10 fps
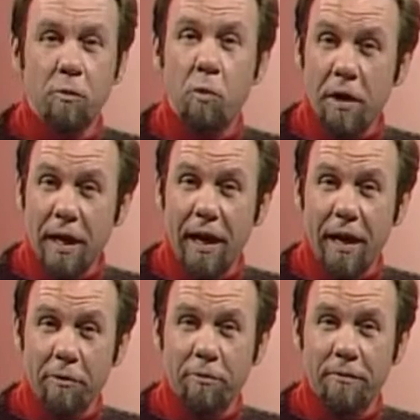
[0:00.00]
What are
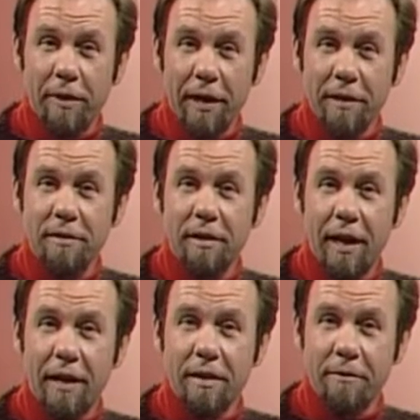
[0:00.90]
ultraviolet
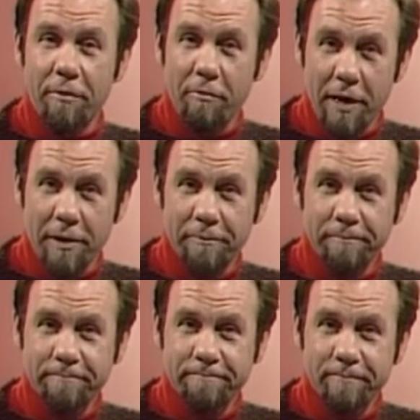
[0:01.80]
and infrared?
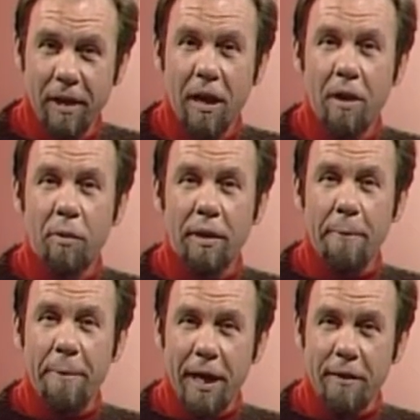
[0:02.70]
Well, they're
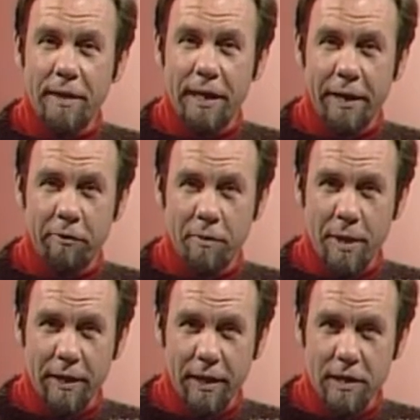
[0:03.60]
part of the
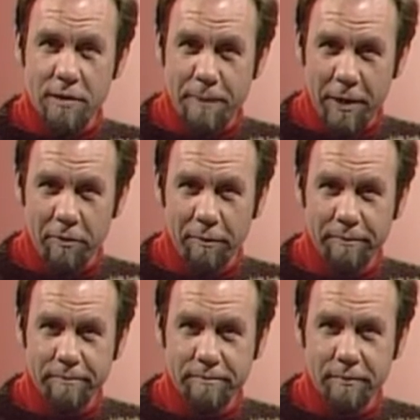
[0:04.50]
electromagnetic spectrum.
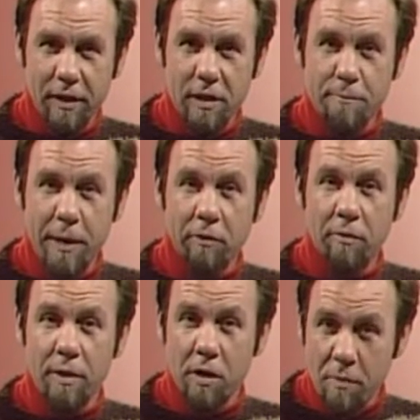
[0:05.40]
And the spectrum
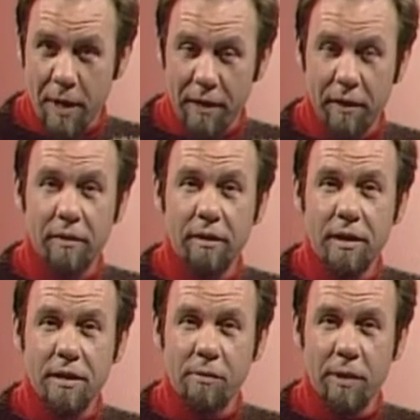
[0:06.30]
that you may know
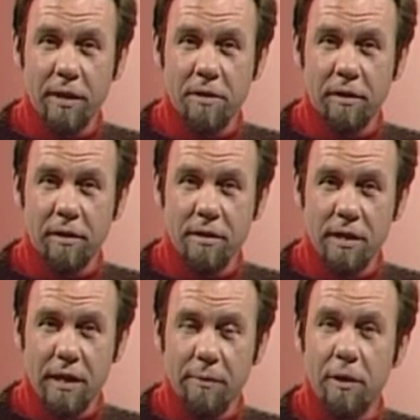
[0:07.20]
is the one that you can
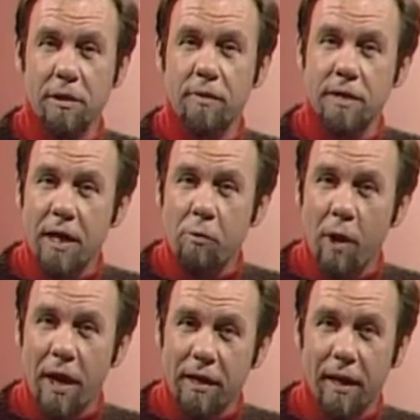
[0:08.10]
see, because if you take
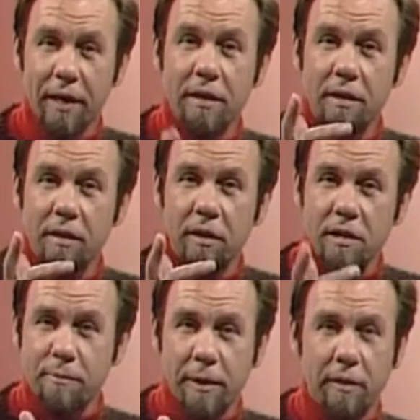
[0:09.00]
white light, you can
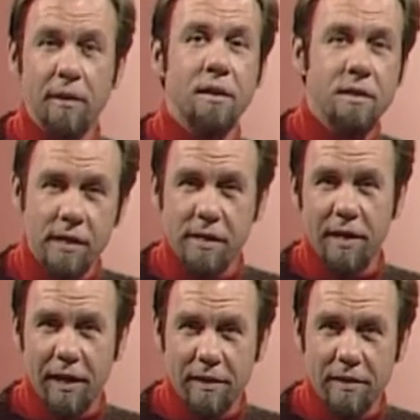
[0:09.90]
split it into six
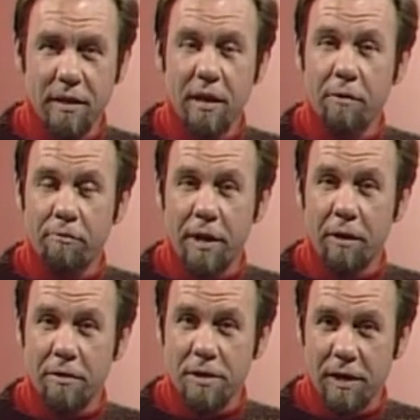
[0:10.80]
colours red,
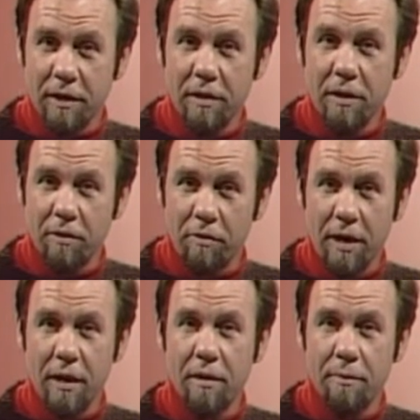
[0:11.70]
orange, yellow,
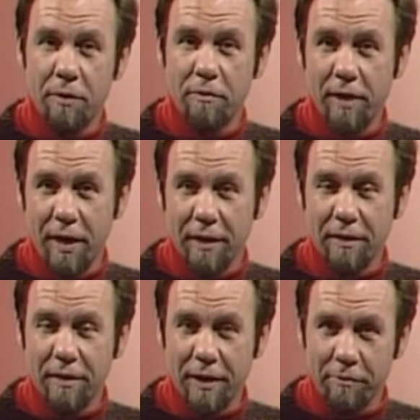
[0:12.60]
green, blue, violet,
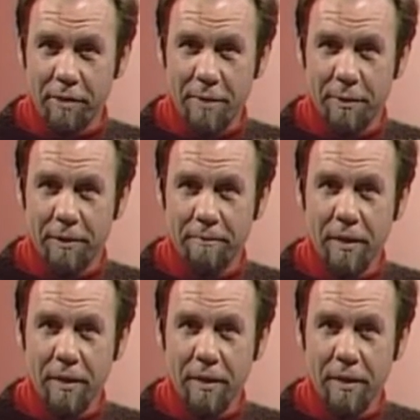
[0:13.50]
like a rainbow.